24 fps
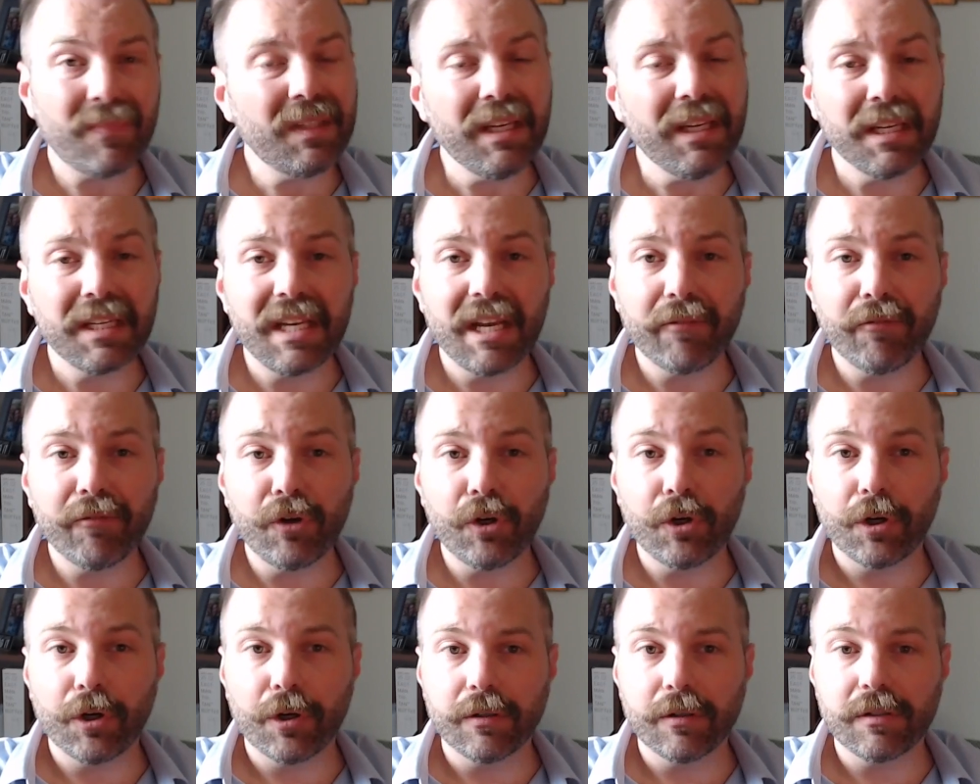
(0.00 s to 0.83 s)
it never
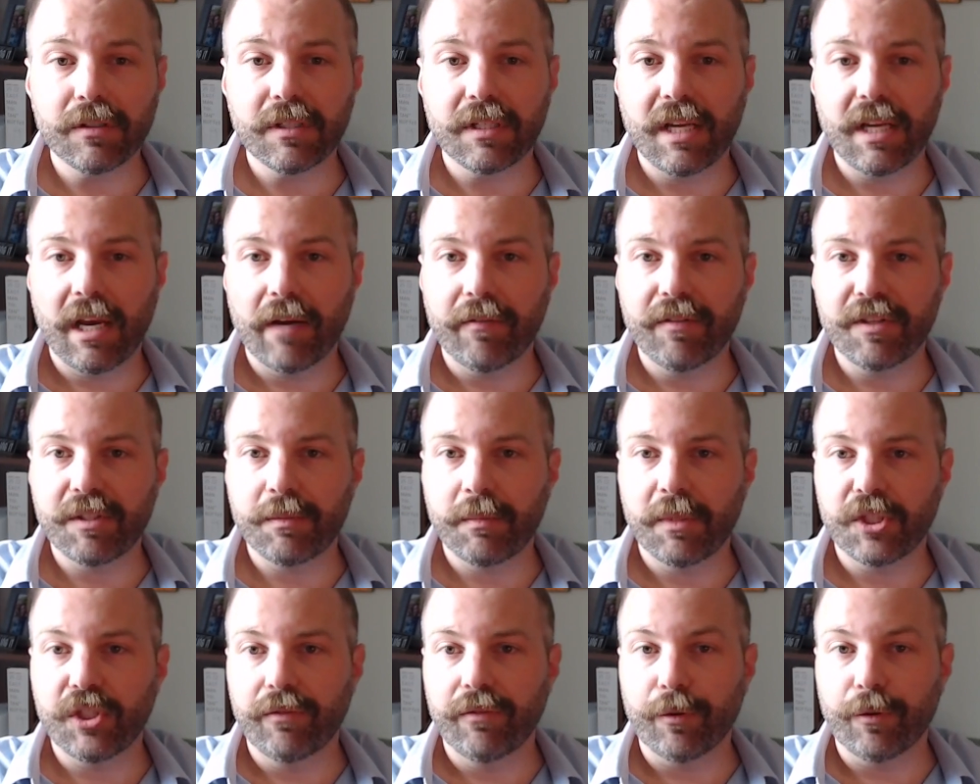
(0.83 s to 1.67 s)
hurts to have as
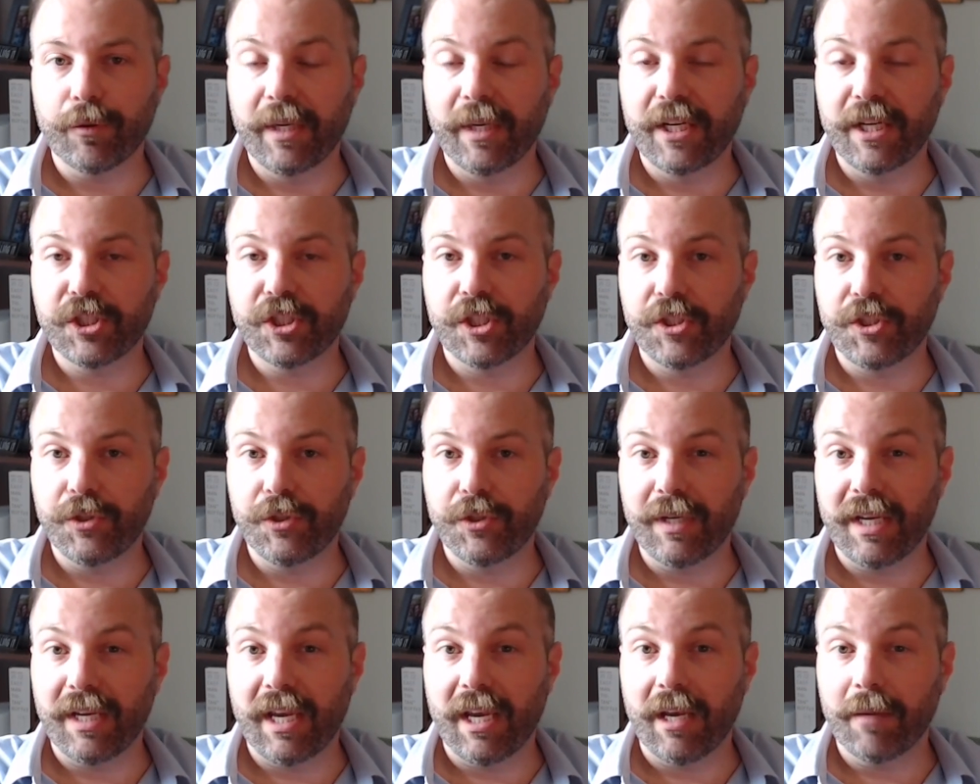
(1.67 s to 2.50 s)
much information as you
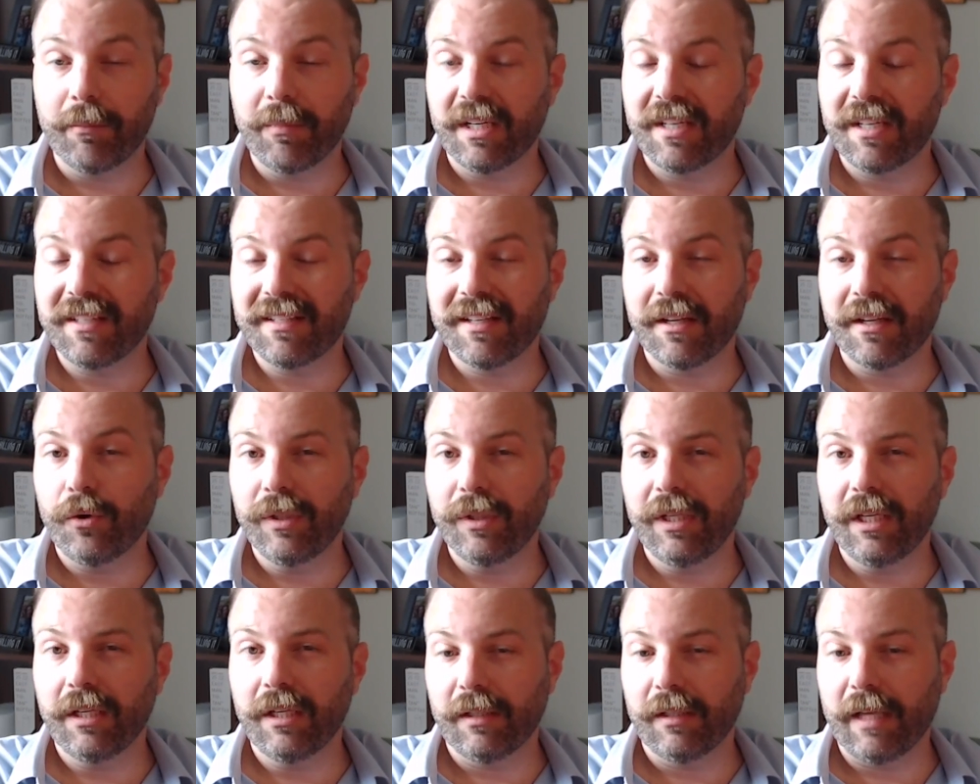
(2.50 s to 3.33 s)
can, because it only
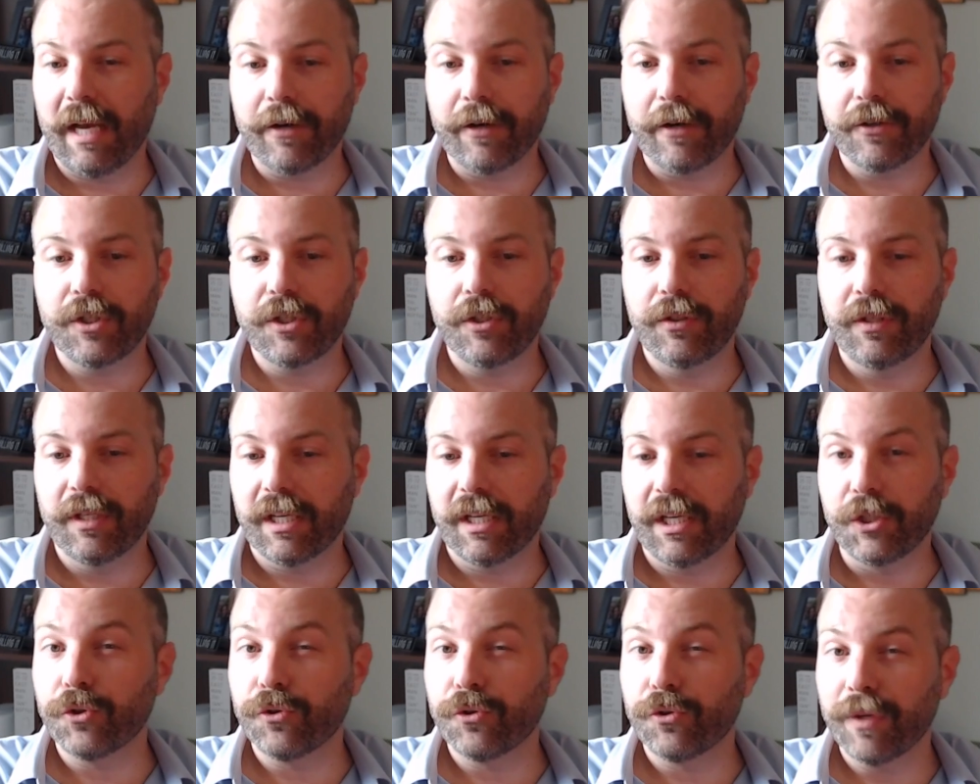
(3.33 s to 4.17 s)
allows you to
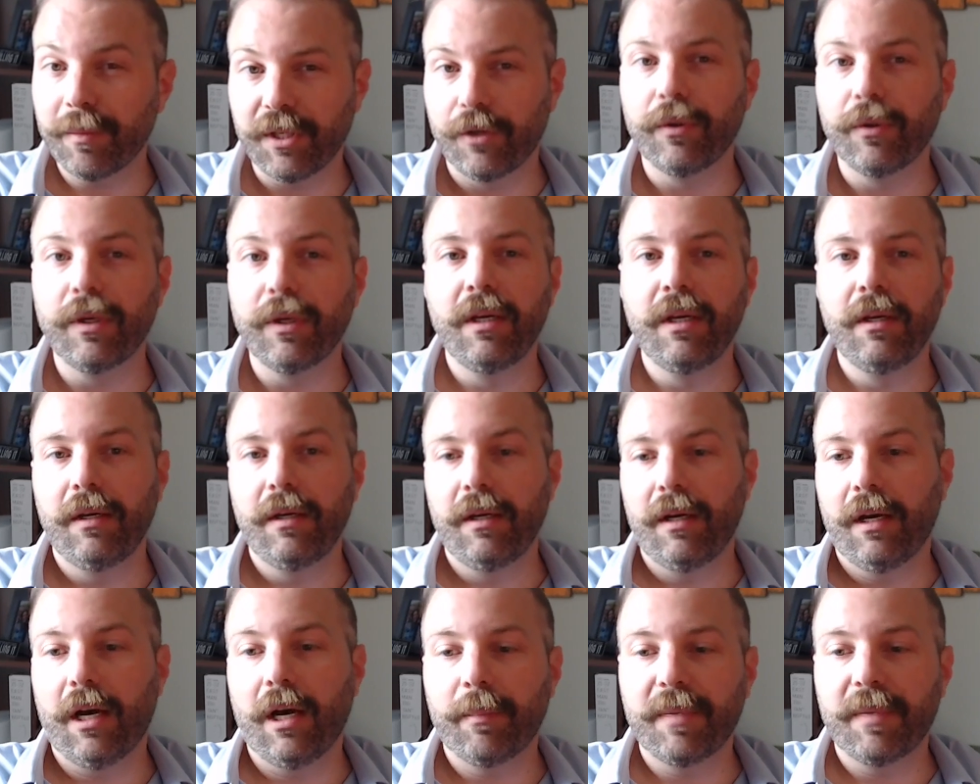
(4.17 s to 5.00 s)
contribute
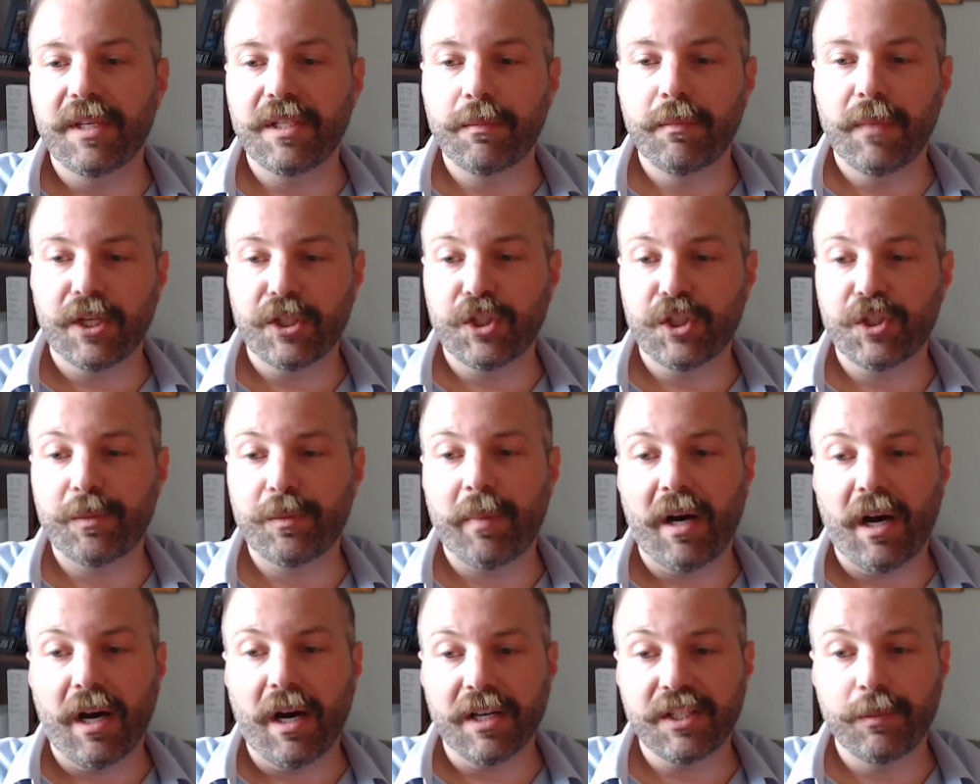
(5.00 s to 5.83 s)
as much as
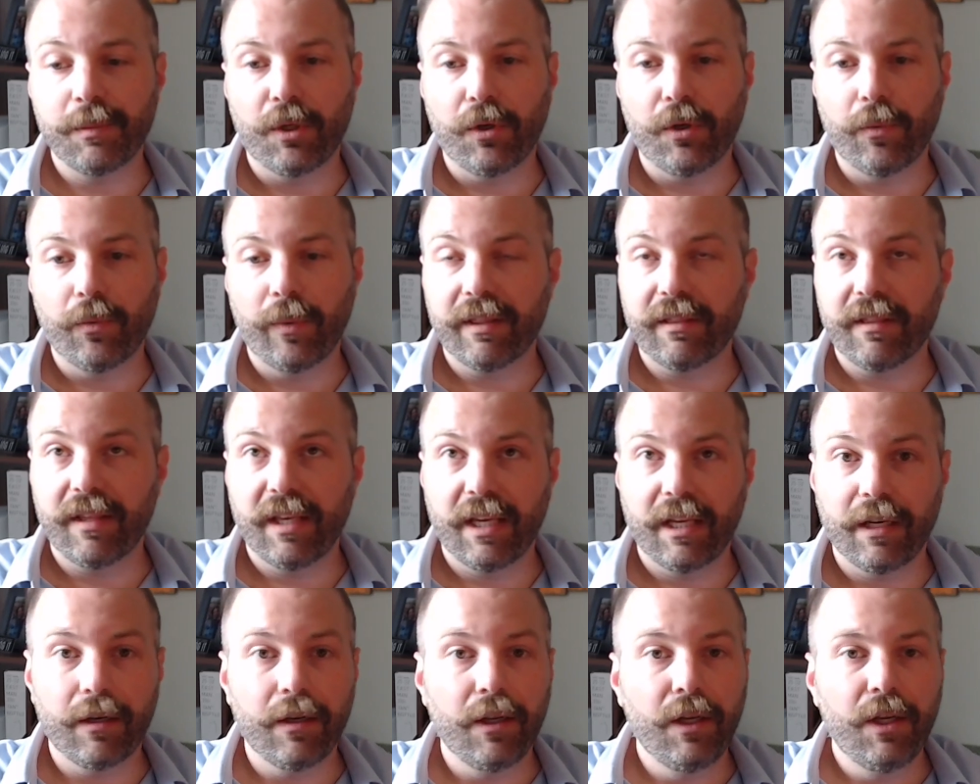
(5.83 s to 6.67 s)
possible
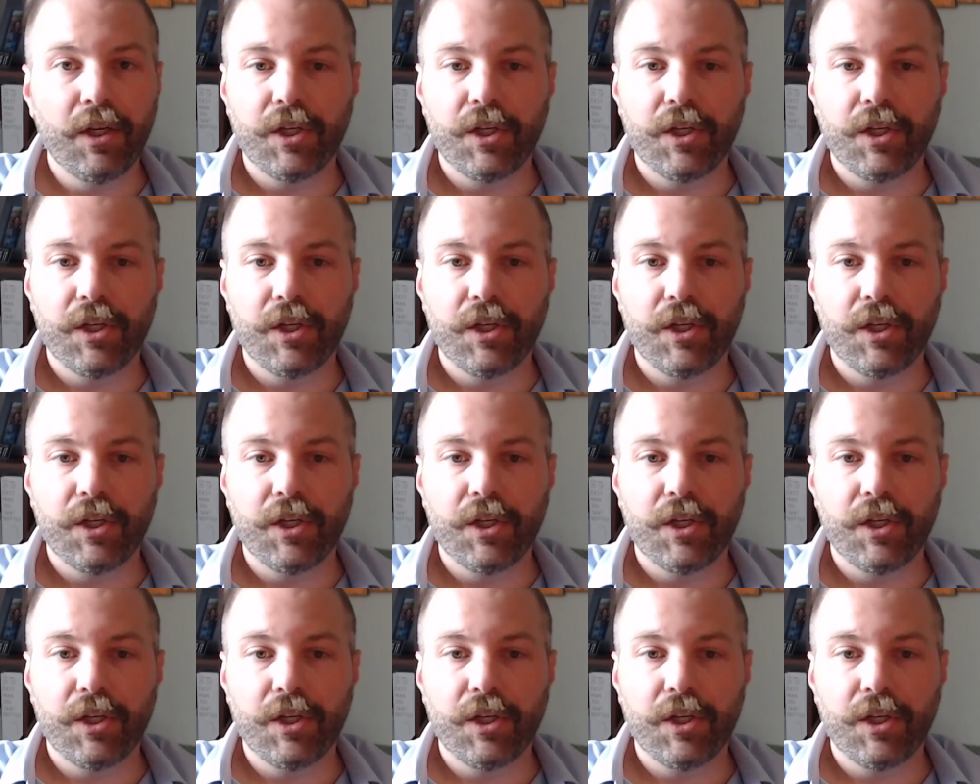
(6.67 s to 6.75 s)
within,